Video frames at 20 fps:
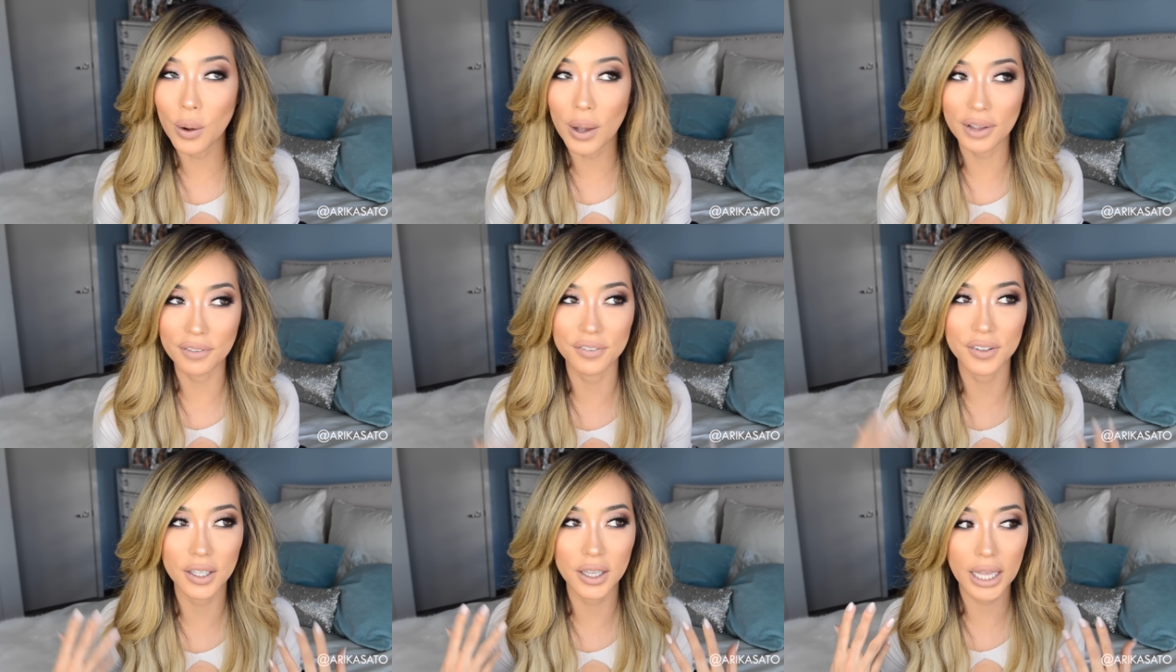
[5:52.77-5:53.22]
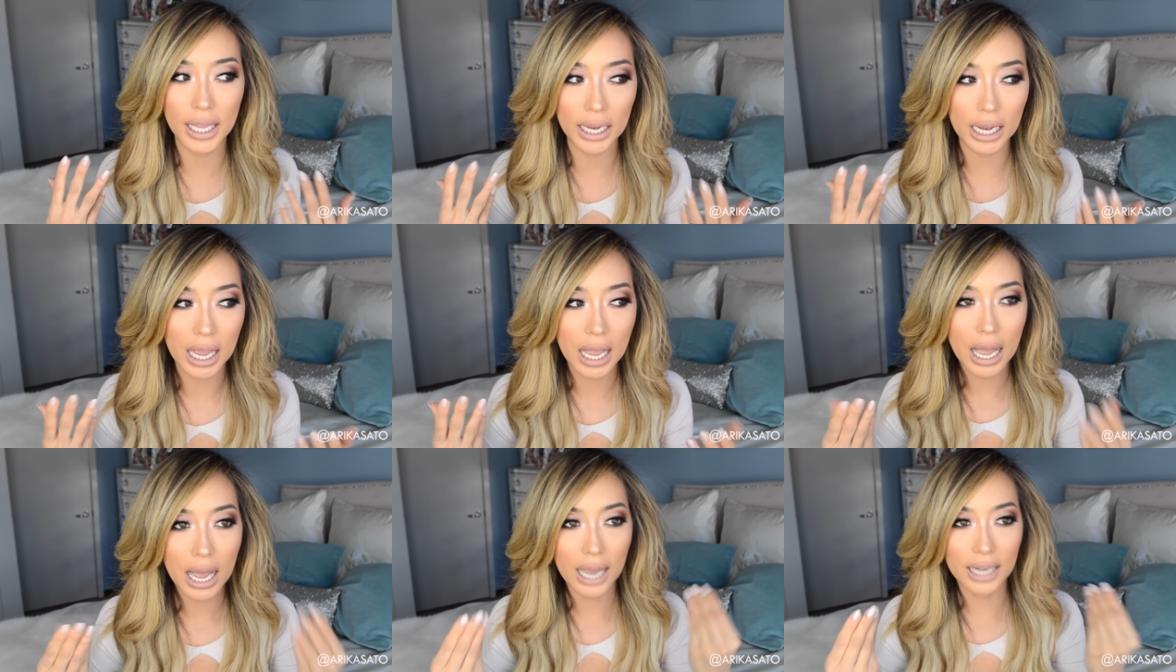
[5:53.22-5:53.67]
I feel
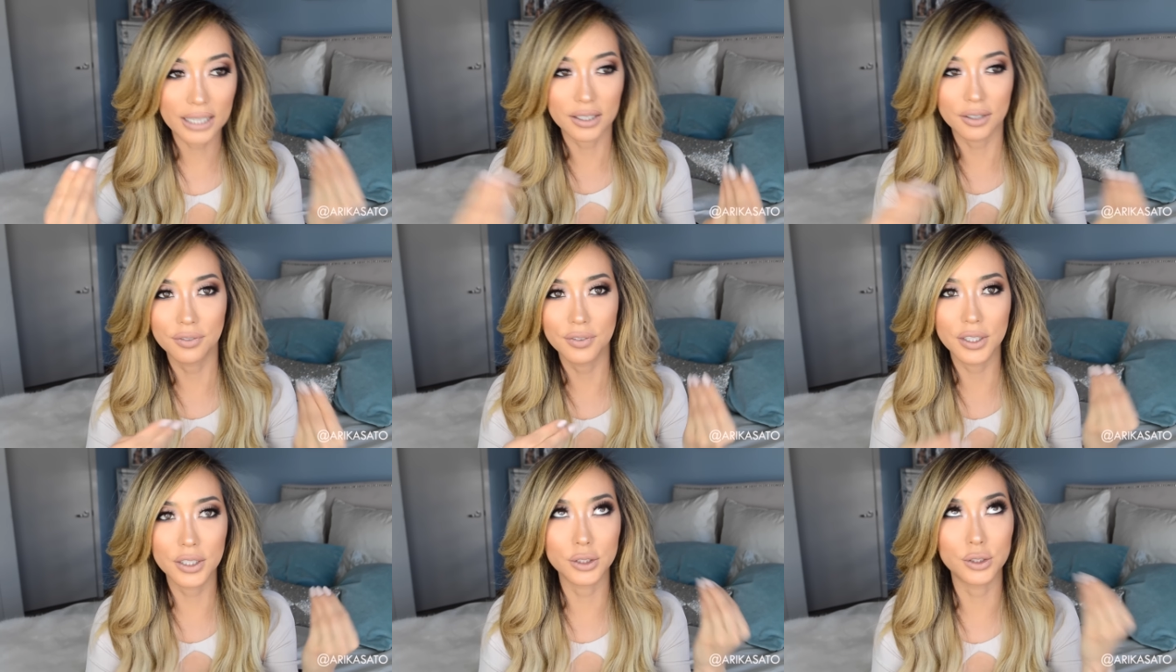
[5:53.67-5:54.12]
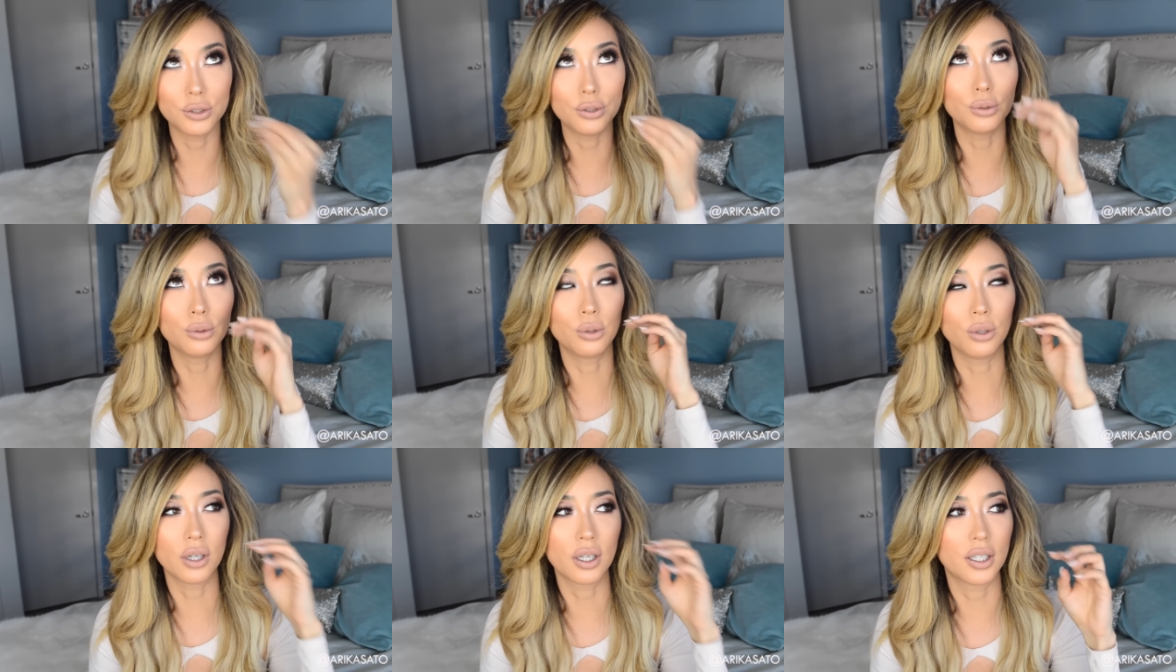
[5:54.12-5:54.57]
like I definitely do
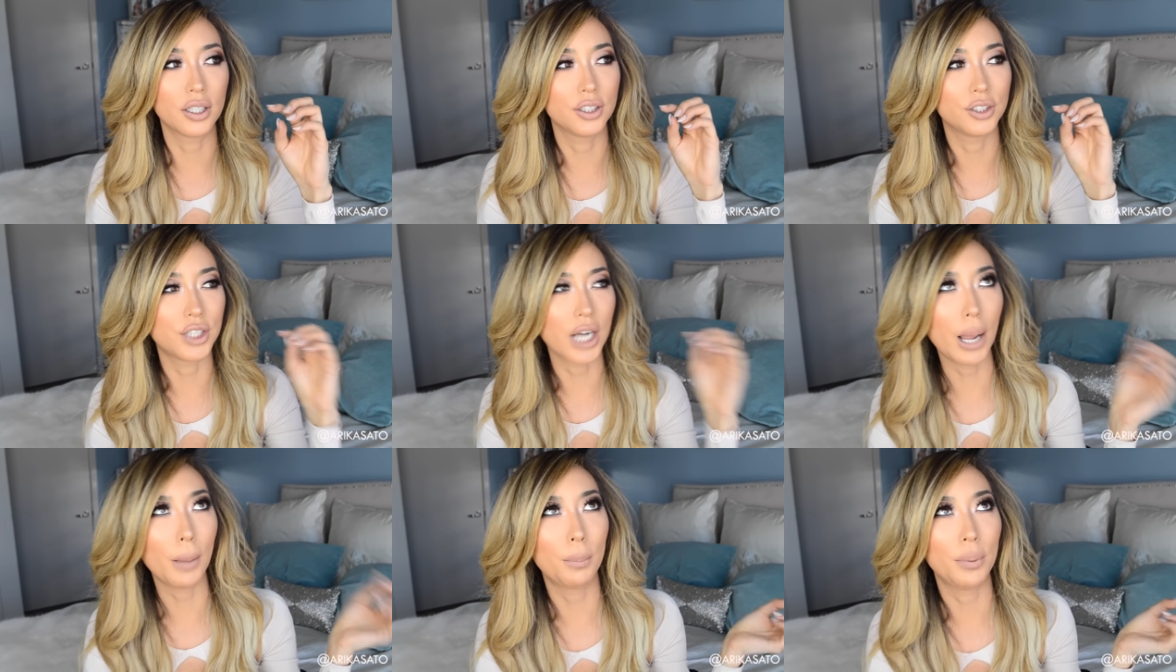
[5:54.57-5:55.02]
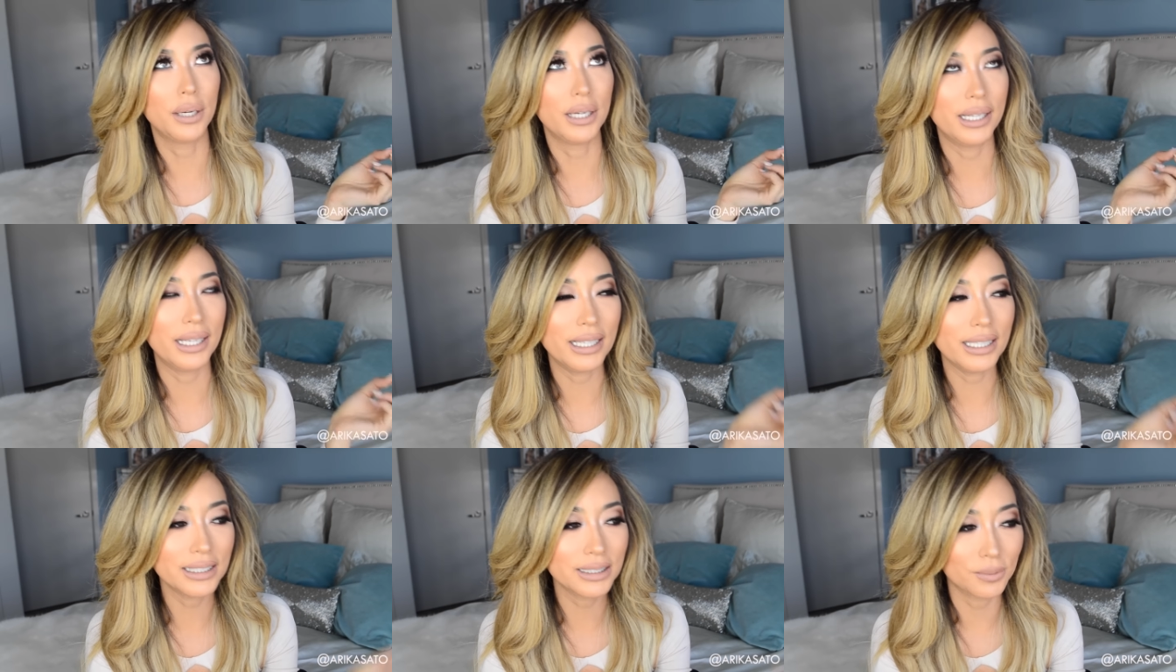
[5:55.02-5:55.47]
look
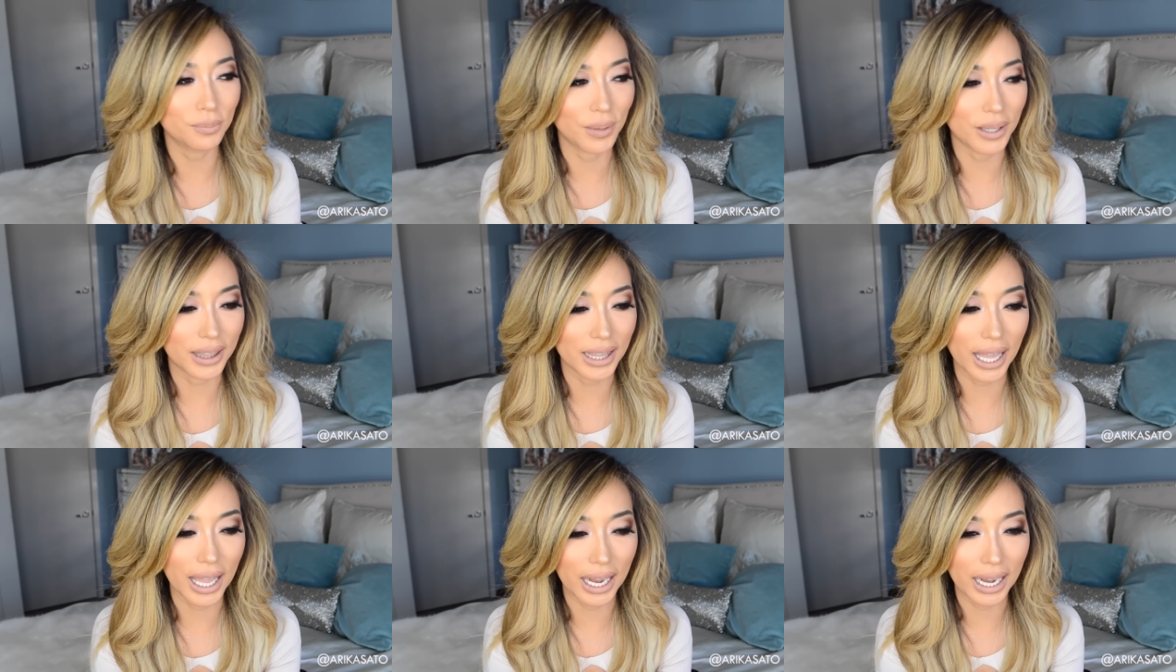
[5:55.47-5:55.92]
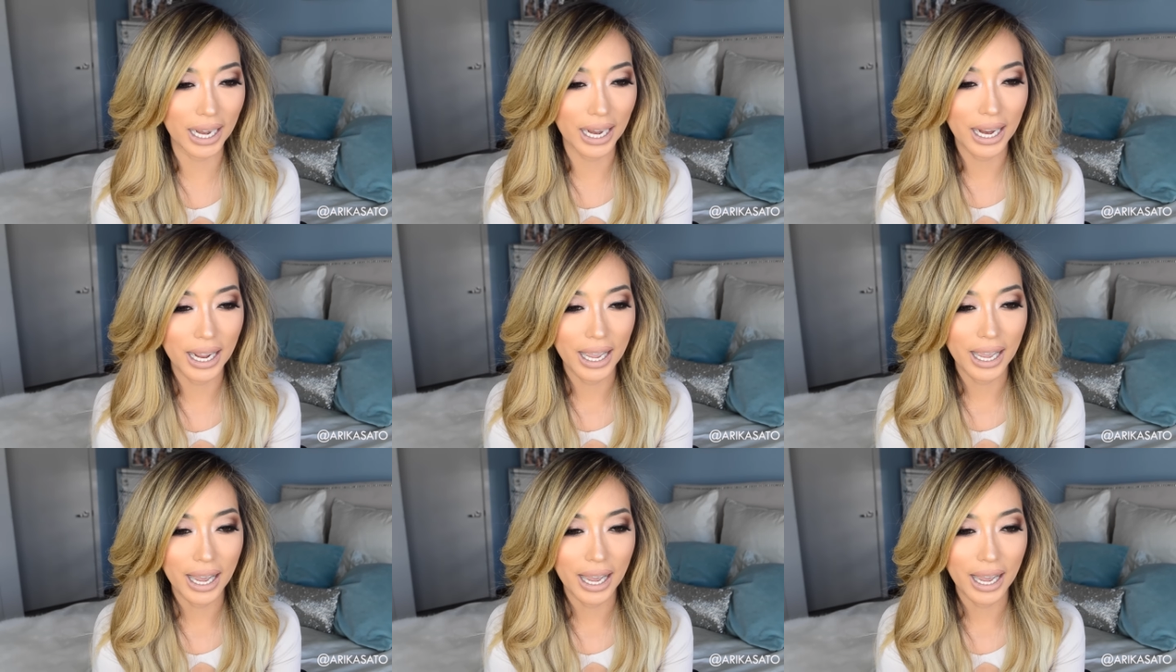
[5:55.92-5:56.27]
Japanese, but then